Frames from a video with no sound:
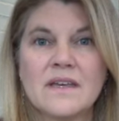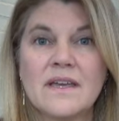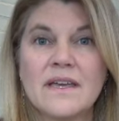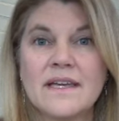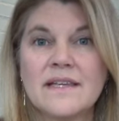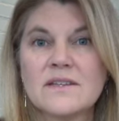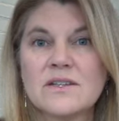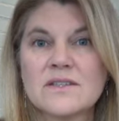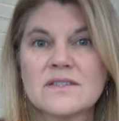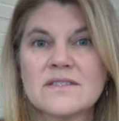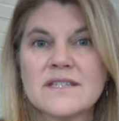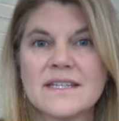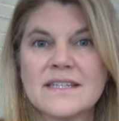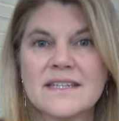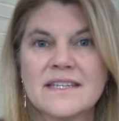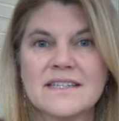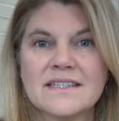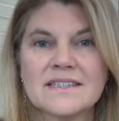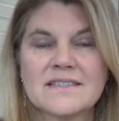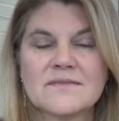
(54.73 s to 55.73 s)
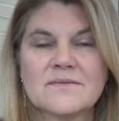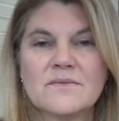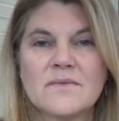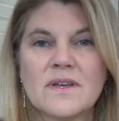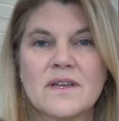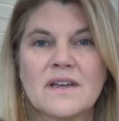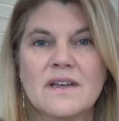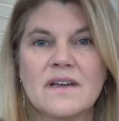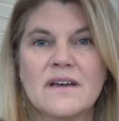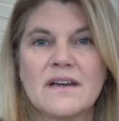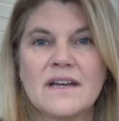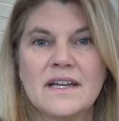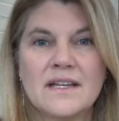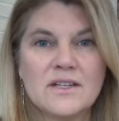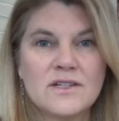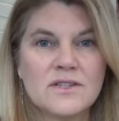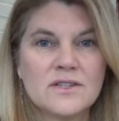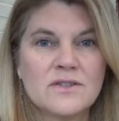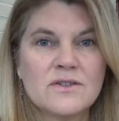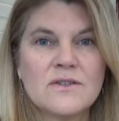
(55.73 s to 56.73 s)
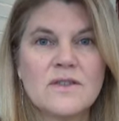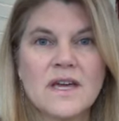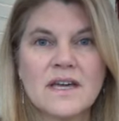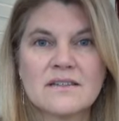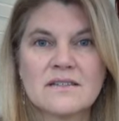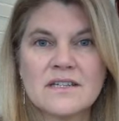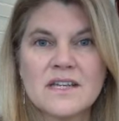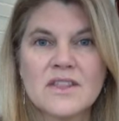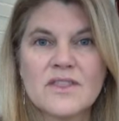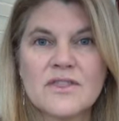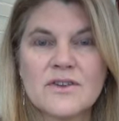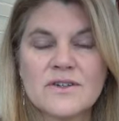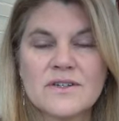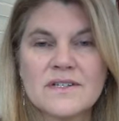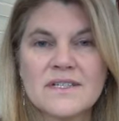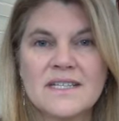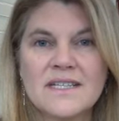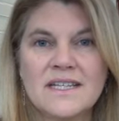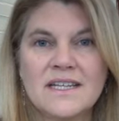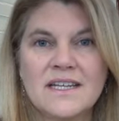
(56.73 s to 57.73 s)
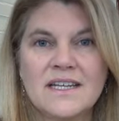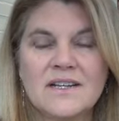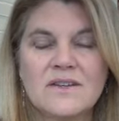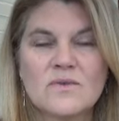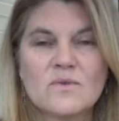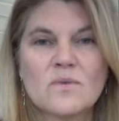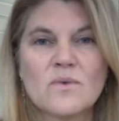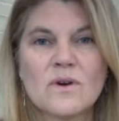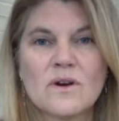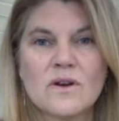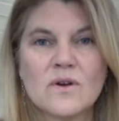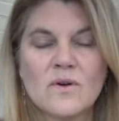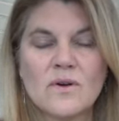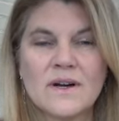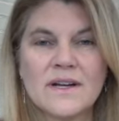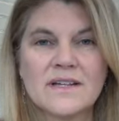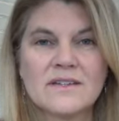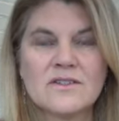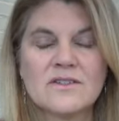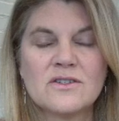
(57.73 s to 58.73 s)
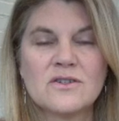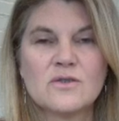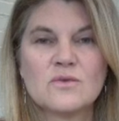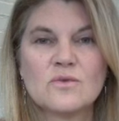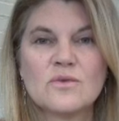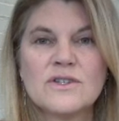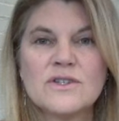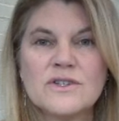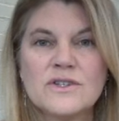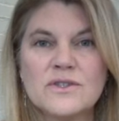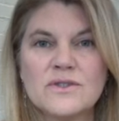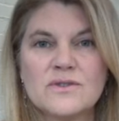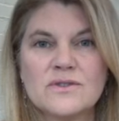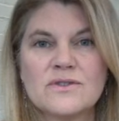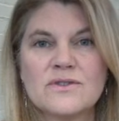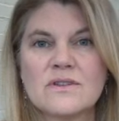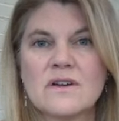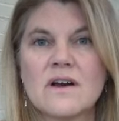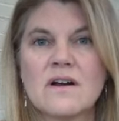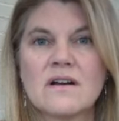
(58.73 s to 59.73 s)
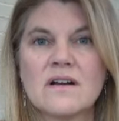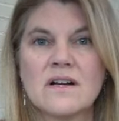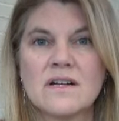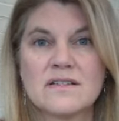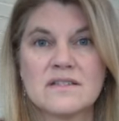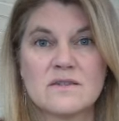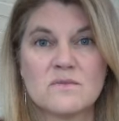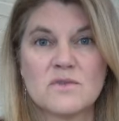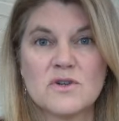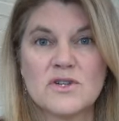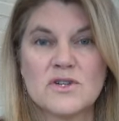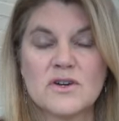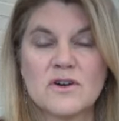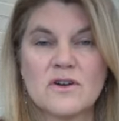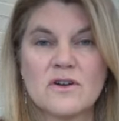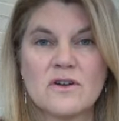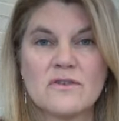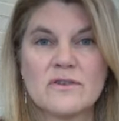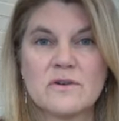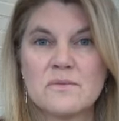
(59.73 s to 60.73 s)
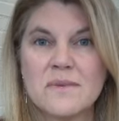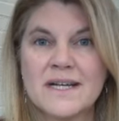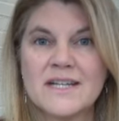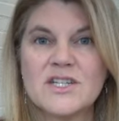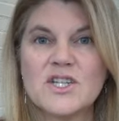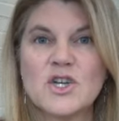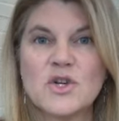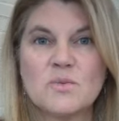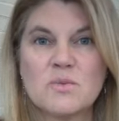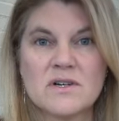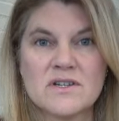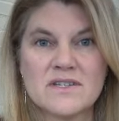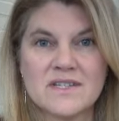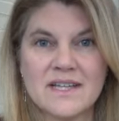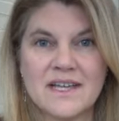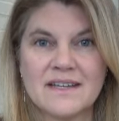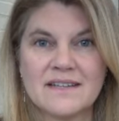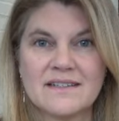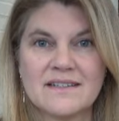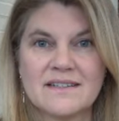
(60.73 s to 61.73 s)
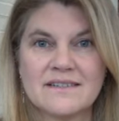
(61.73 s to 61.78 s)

It looks like this. In 2013, we're going to reduce our customer turnover by 2%.